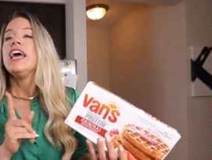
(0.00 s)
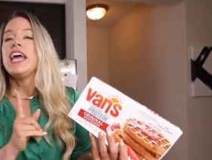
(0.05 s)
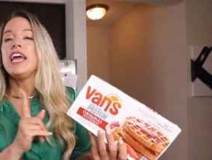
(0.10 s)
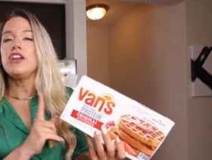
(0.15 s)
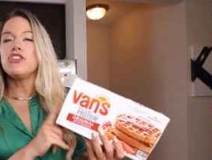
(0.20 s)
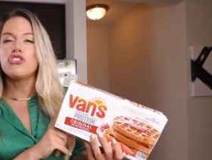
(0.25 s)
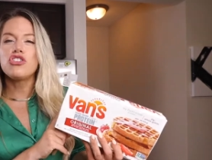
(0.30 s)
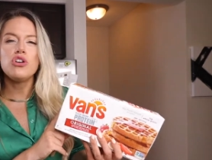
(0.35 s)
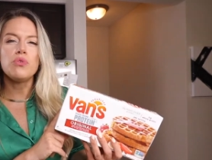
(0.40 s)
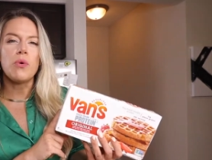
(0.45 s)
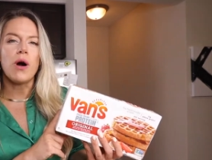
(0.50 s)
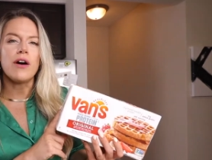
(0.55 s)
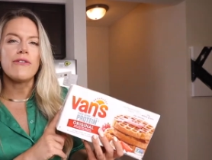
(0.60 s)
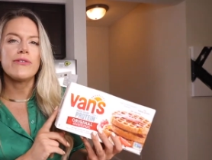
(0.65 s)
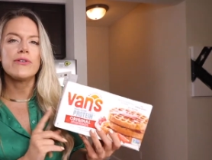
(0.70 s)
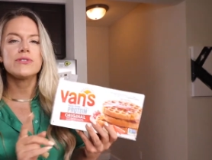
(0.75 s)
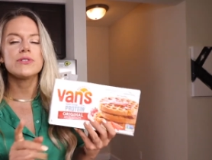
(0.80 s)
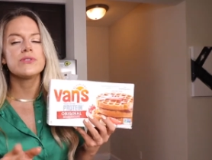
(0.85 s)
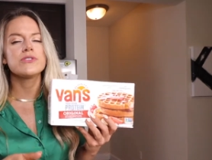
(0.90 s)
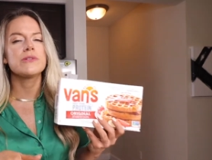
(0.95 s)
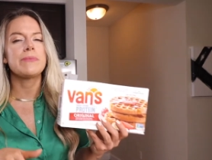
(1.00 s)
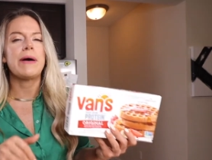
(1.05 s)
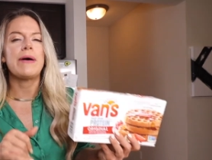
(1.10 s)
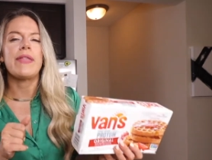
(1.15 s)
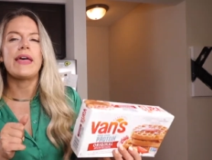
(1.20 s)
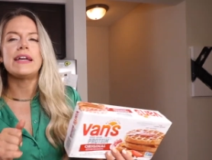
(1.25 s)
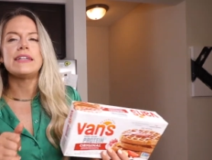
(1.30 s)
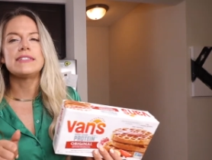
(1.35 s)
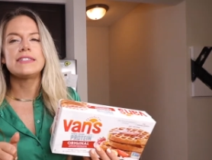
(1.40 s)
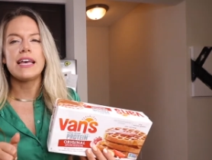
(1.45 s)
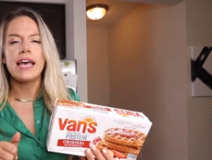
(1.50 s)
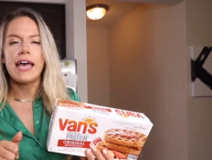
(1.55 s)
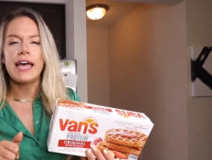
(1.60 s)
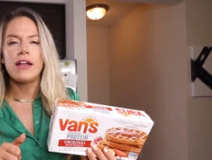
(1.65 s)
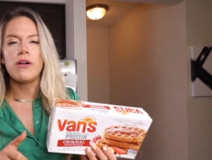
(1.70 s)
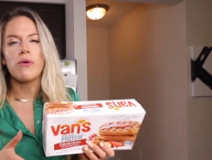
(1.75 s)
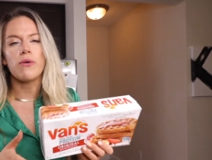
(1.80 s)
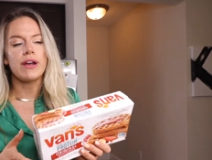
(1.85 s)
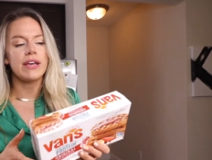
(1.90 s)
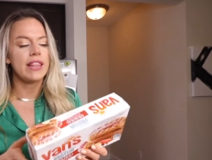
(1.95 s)
In two waffles, there's about like
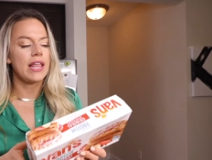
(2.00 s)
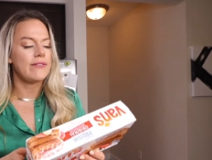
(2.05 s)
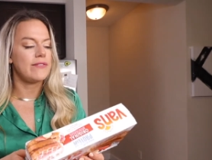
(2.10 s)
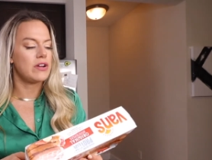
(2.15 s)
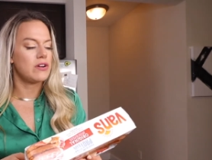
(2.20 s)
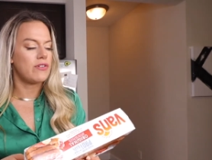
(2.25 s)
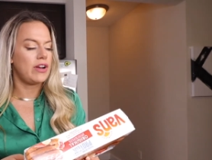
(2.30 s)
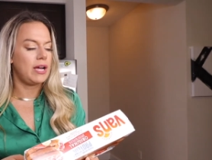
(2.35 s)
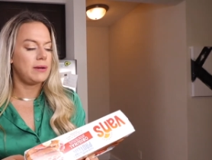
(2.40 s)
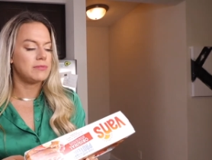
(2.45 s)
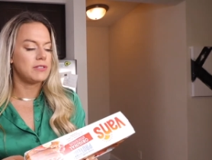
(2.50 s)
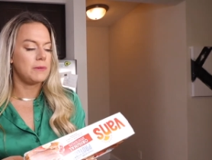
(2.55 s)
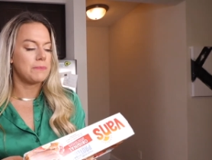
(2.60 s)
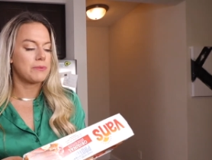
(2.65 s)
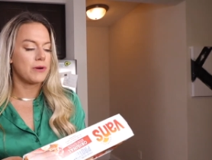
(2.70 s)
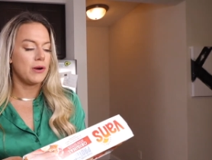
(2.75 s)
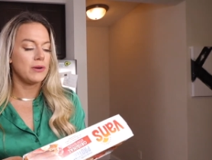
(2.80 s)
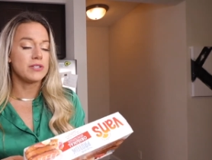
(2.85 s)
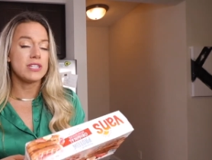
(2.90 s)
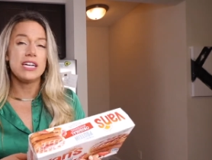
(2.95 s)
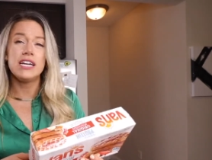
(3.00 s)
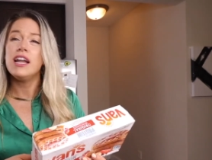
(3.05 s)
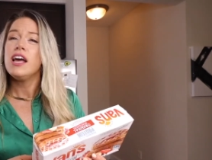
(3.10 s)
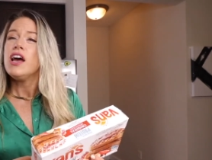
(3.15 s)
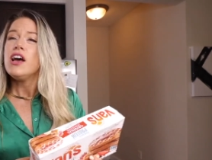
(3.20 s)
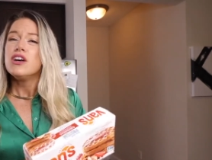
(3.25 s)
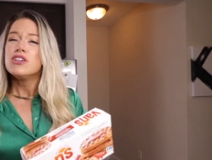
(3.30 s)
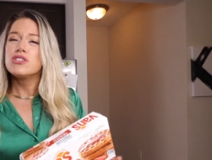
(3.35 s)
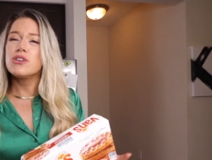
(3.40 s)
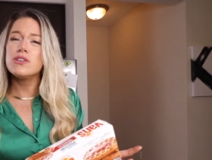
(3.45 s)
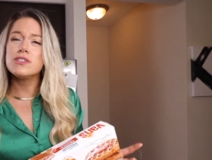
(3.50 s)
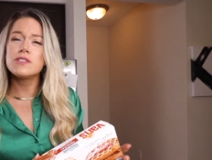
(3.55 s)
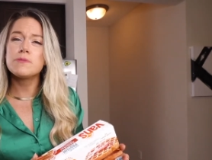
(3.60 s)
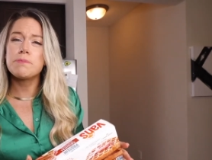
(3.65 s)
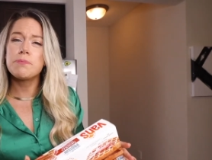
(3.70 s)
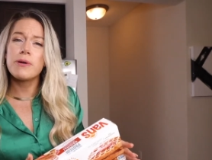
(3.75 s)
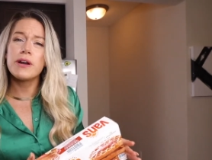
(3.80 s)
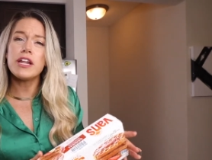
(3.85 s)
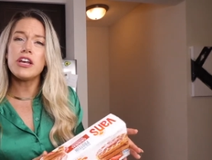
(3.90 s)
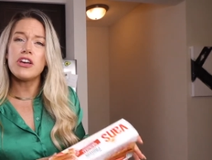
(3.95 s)
10 or 11 grams of protein, so it's
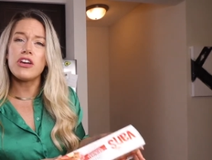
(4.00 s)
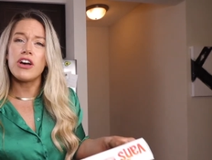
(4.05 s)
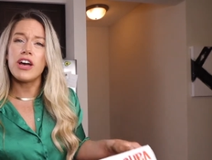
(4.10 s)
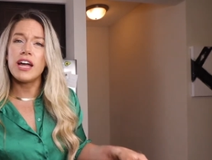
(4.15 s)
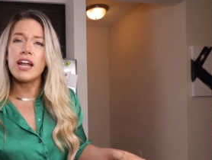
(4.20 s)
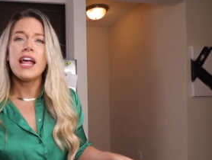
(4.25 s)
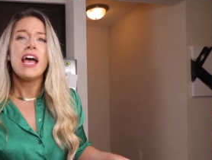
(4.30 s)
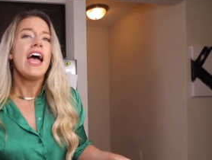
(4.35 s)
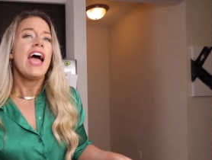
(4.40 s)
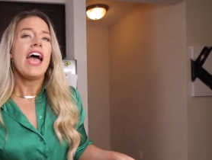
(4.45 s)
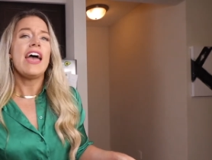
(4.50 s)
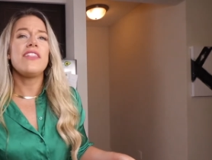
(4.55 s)
pretty good.